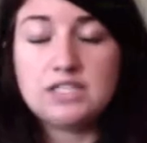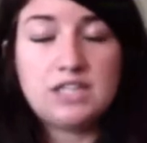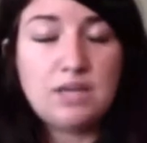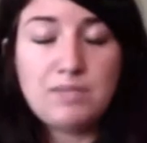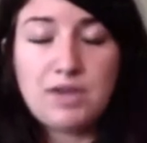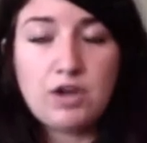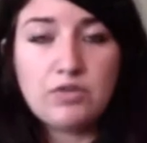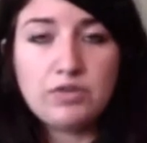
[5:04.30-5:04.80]

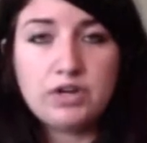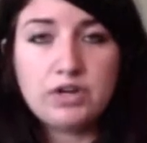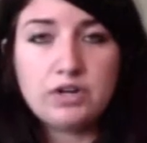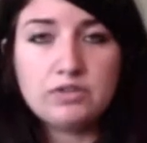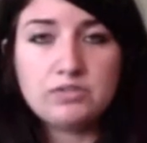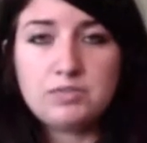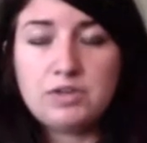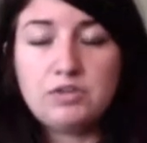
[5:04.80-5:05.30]
death by
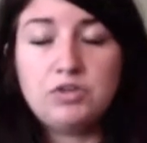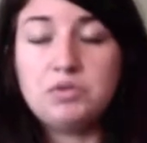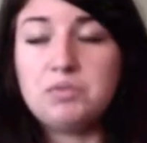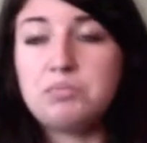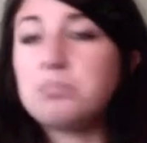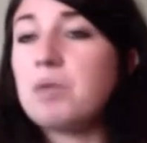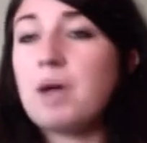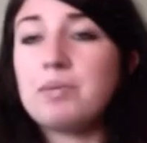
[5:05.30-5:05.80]
overdose. I mean, you
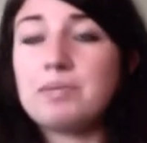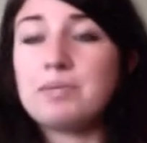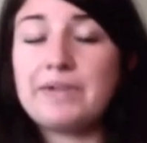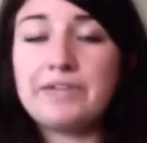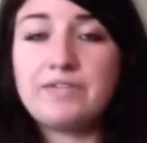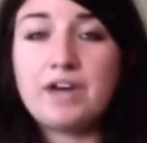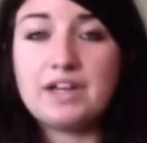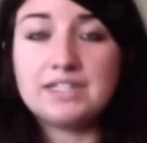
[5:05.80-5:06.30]
would
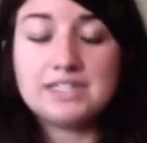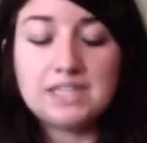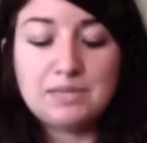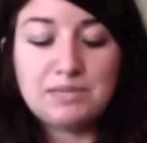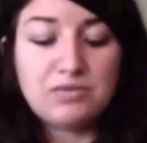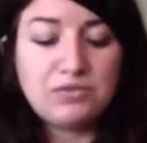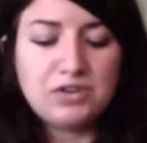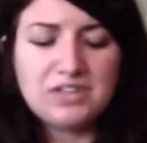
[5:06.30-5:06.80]
probably fall
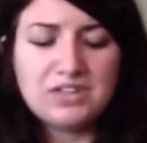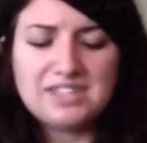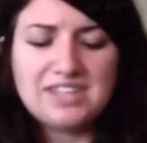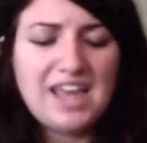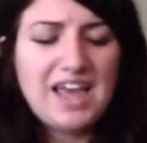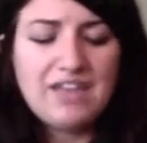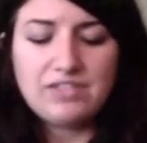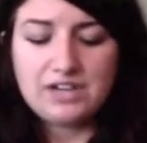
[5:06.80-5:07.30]
asleep before this
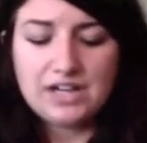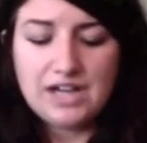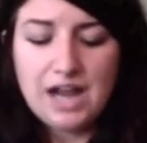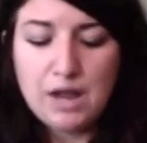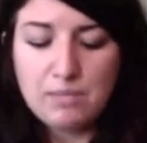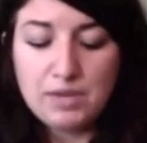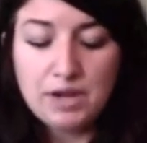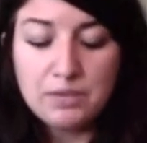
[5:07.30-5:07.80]
ever could
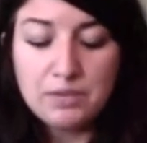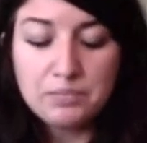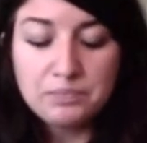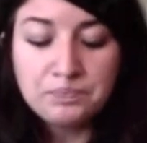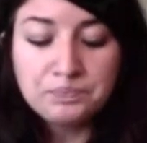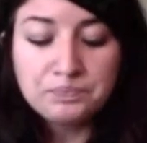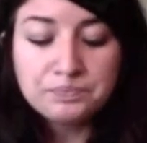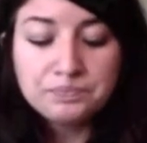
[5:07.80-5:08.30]
happen.
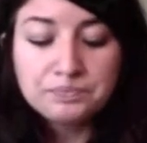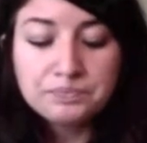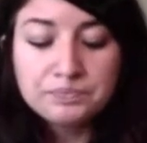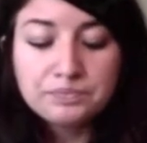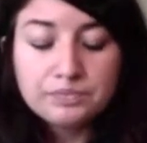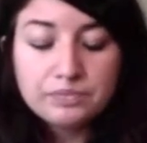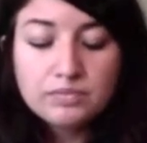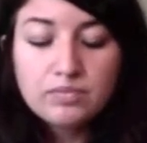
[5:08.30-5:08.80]

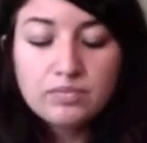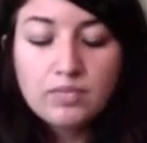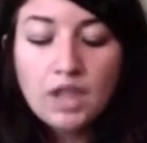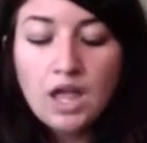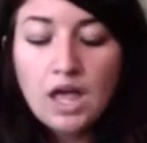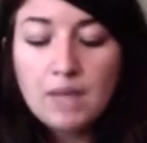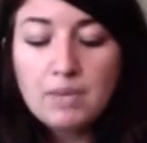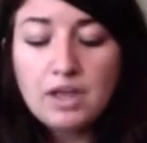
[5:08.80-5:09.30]

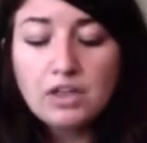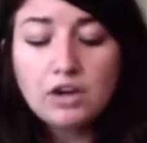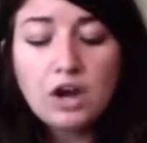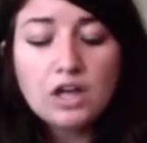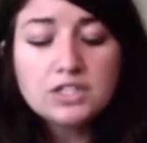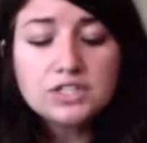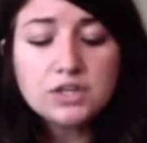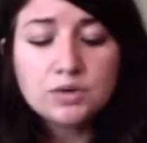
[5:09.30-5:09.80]
Butler
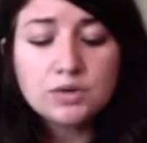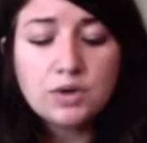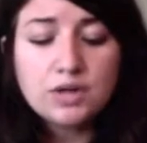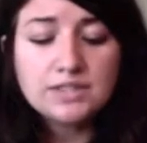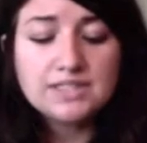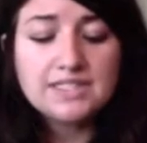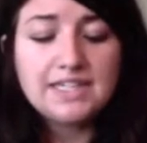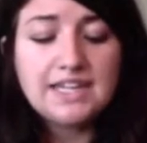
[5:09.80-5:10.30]
also
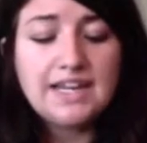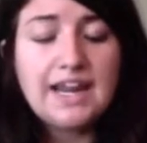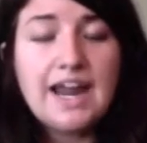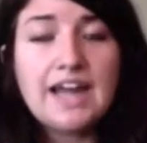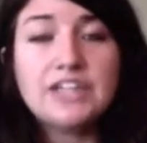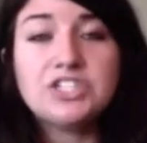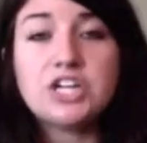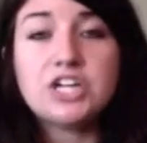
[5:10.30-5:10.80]
quotes
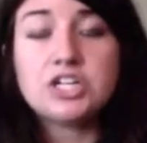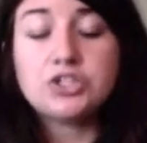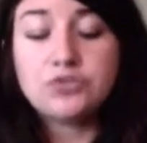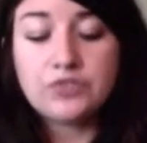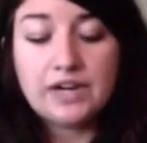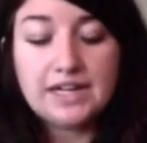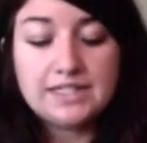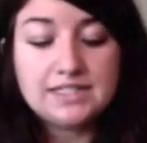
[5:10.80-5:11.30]
DEA Judge
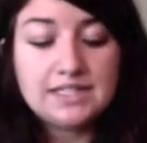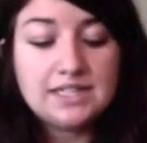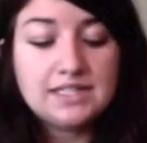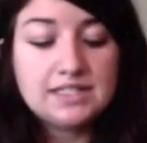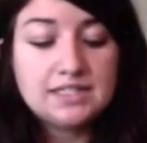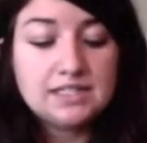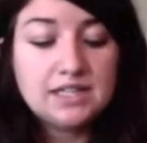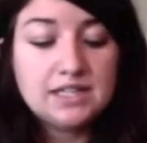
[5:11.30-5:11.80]

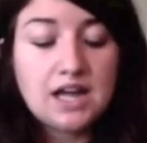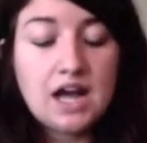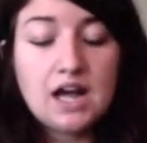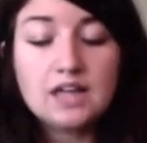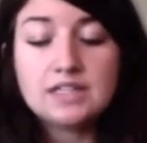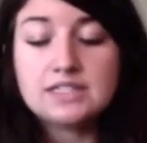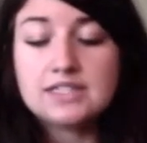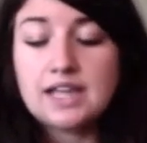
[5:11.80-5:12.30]
Francis
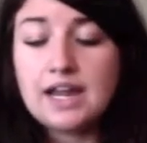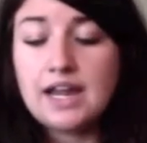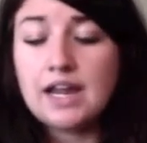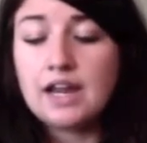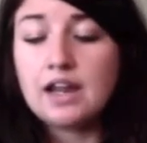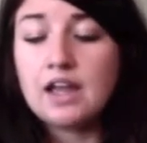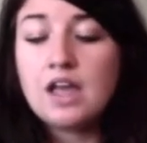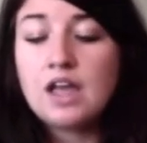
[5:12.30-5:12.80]
Young
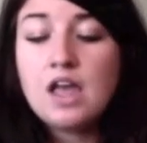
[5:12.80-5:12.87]
saying,